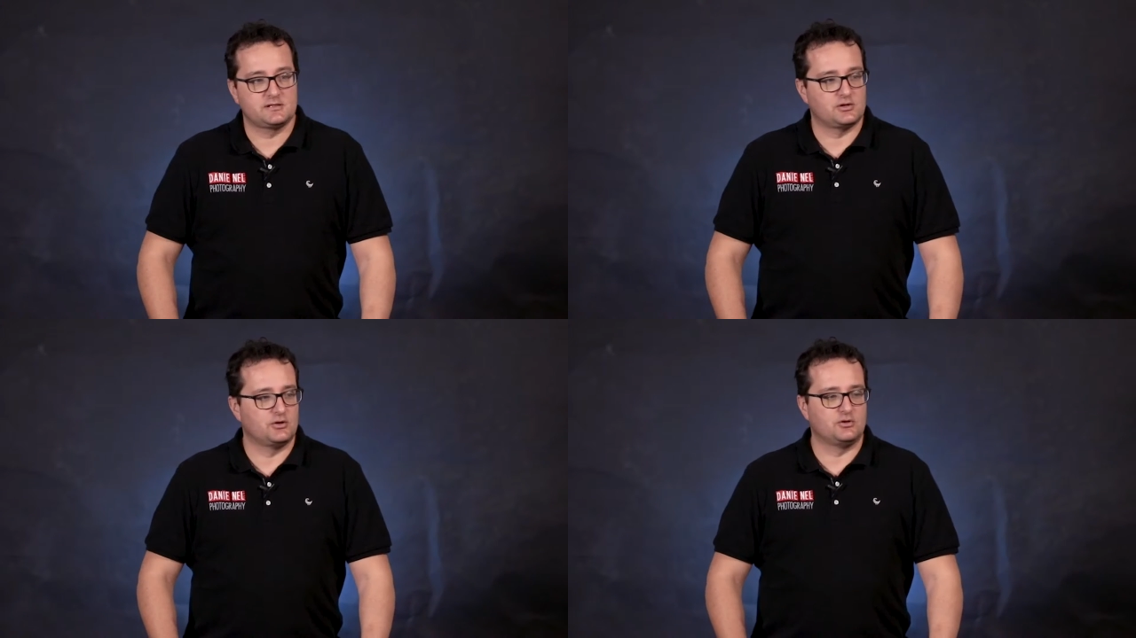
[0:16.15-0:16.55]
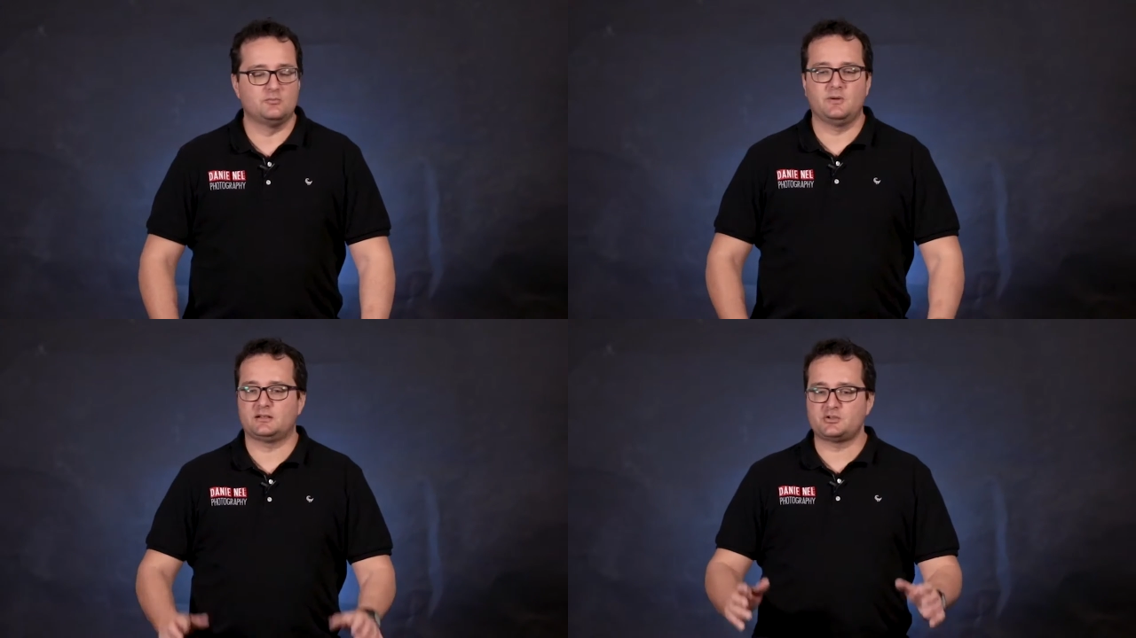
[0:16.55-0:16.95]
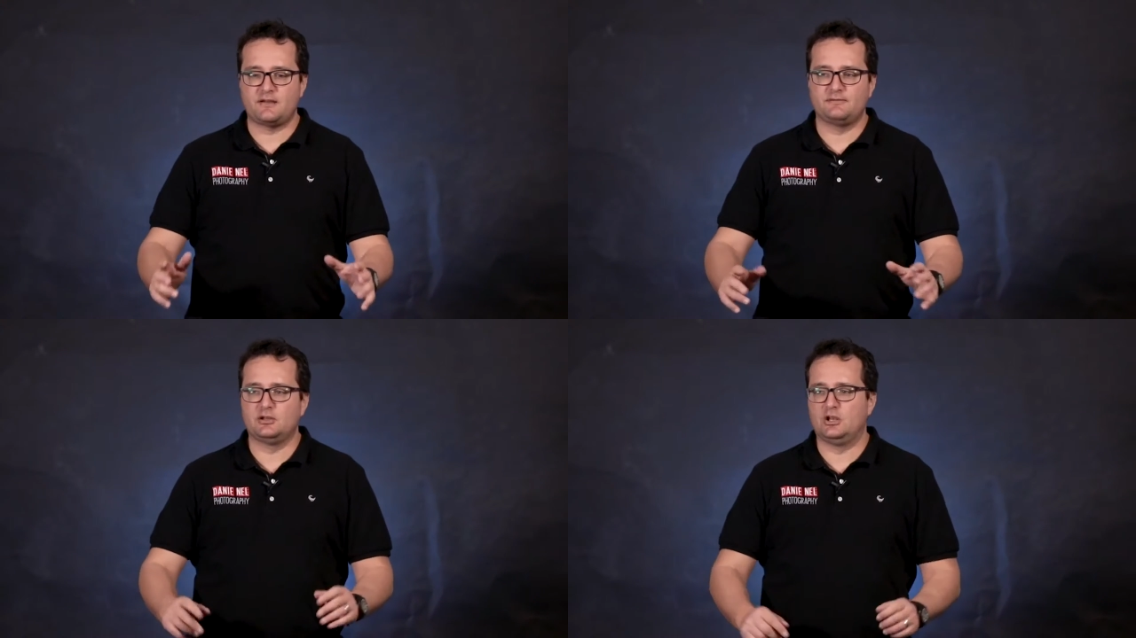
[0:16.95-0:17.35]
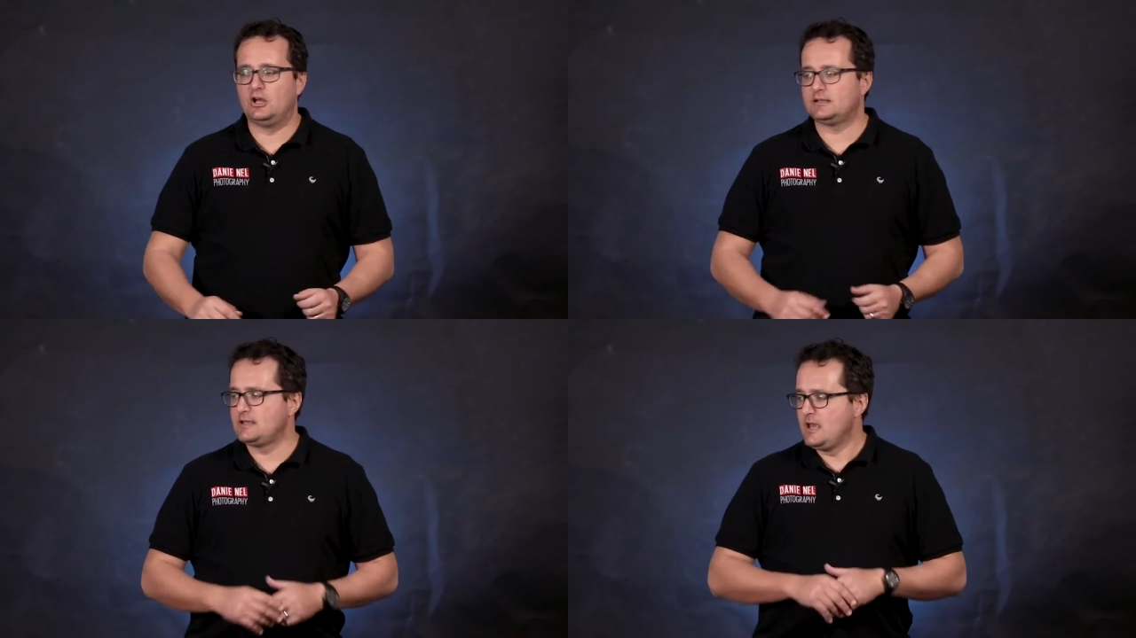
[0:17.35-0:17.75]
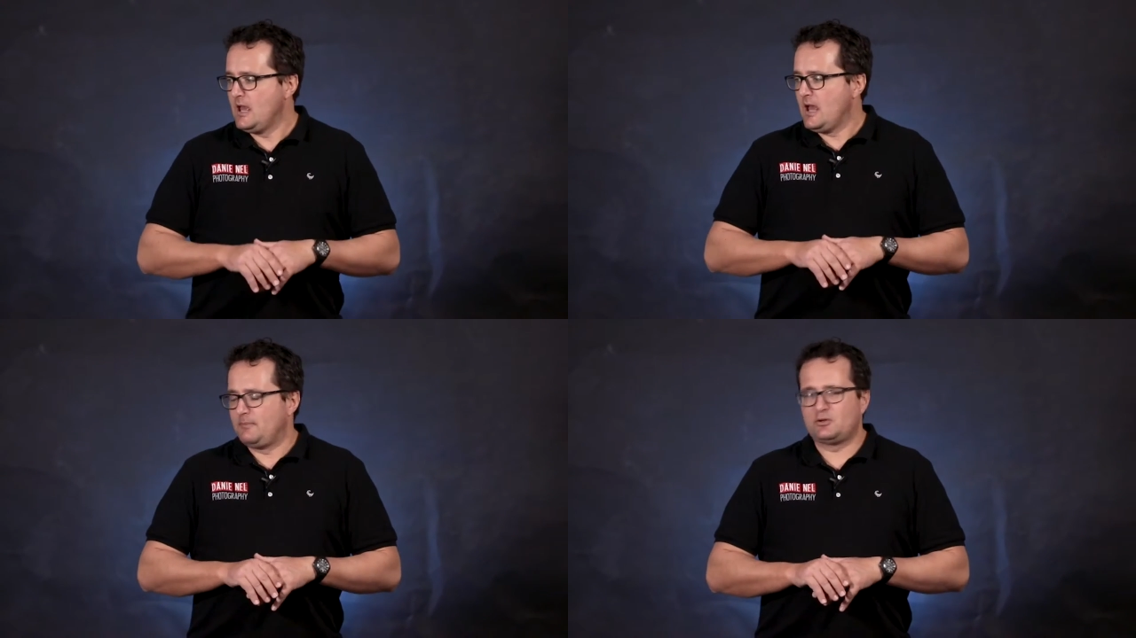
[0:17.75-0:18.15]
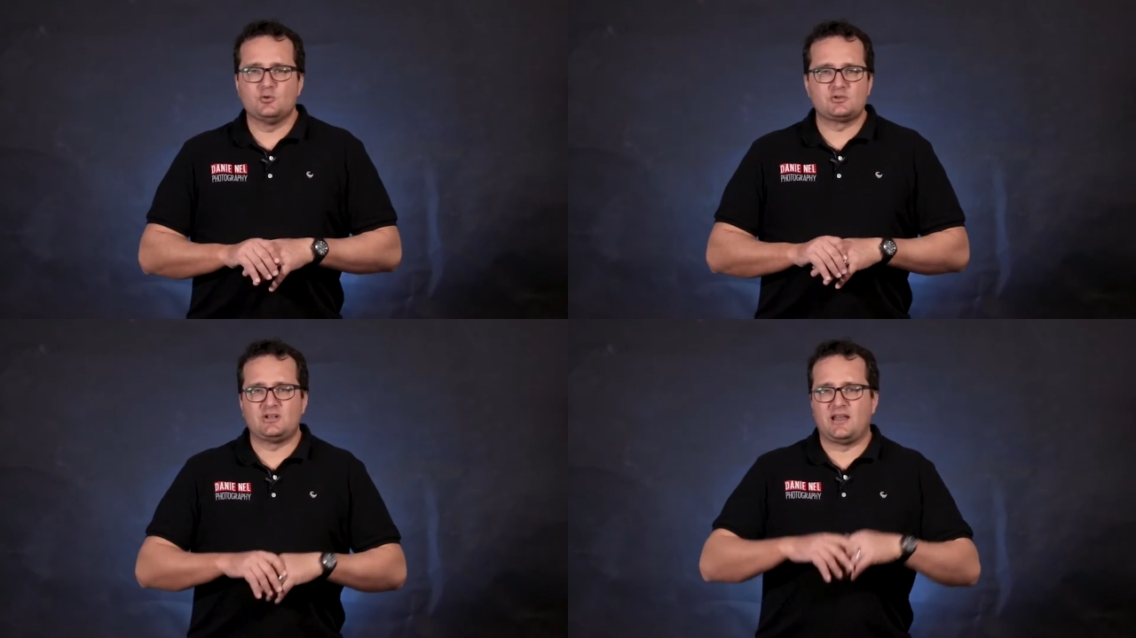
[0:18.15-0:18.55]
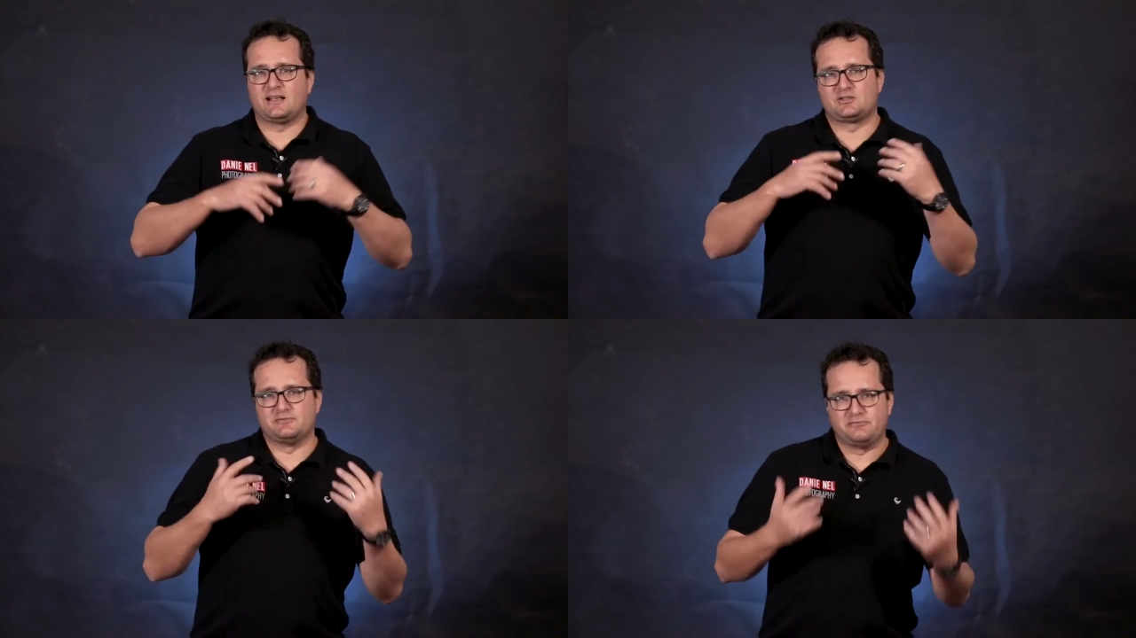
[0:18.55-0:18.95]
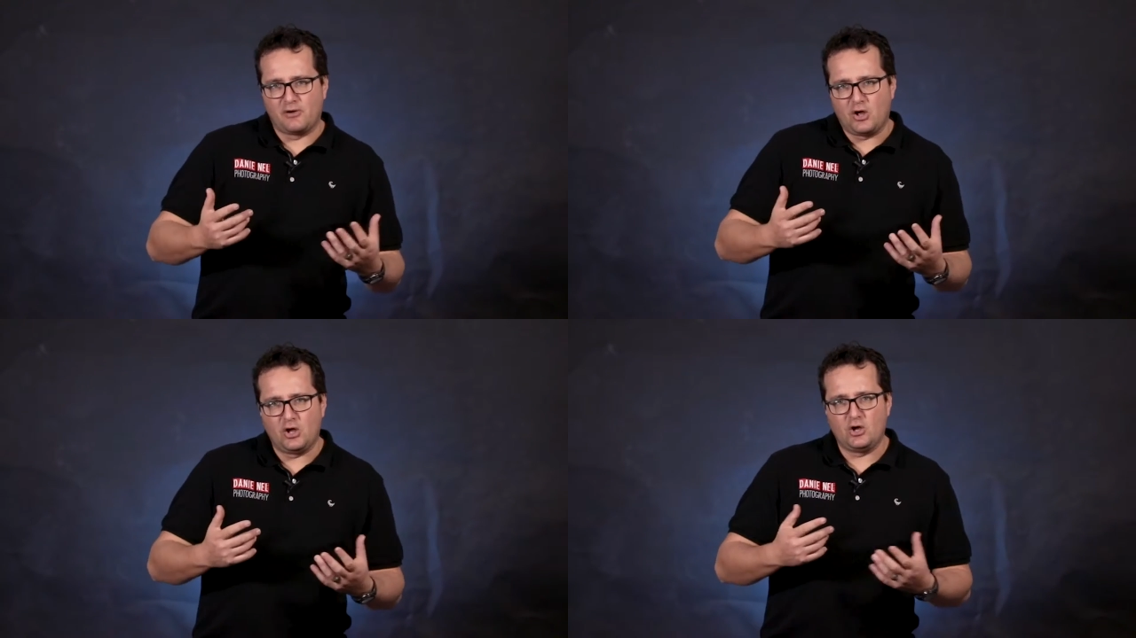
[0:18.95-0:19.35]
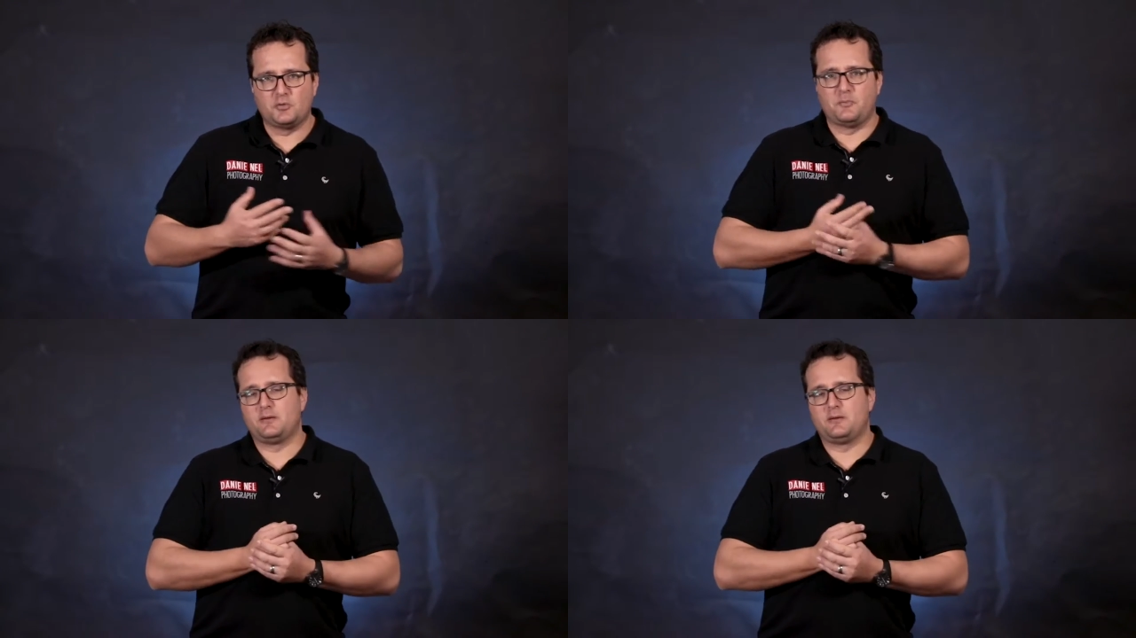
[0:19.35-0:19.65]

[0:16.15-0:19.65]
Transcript: So you might travel a lot, but you also like to vlog.